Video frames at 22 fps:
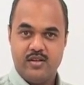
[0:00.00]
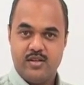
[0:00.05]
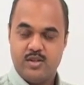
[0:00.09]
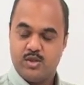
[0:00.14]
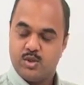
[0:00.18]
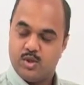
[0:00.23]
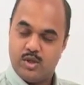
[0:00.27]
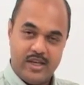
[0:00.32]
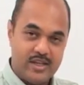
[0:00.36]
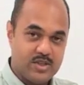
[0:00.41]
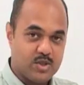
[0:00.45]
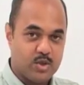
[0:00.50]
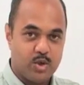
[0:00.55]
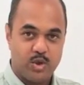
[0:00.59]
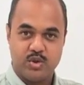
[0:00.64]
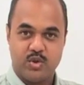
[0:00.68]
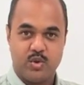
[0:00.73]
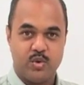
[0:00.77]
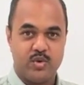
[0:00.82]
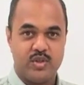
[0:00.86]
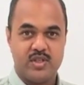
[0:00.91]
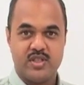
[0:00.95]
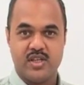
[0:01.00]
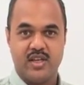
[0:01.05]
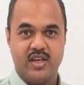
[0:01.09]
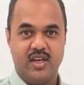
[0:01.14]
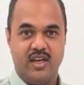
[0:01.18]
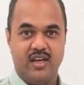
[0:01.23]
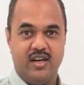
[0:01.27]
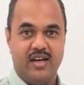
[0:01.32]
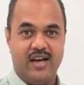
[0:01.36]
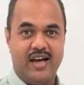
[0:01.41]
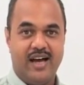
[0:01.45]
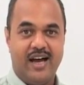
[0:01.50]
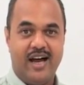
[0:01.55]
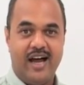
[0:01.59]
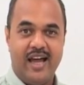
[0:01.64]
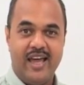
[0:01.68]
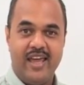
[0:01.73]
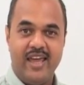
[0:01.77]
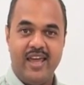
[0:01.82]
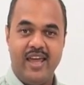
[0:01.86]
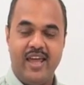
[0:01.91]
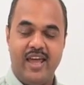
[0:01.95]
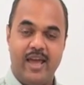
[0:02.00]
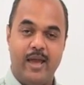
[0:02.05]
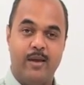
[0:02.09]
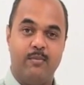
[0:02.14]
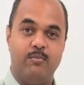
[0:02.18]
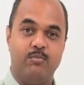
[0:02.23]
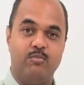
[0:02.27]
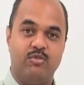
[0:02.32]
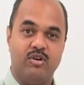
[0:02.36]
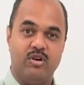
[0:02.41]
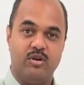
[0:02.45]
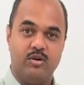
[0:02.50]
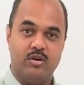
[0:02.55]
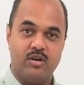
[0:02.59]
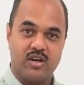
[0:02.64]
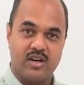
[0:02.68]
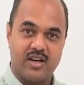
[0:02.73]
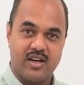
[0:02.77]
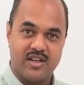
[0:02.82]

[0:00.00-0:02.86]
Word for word: So let's go through this again. I am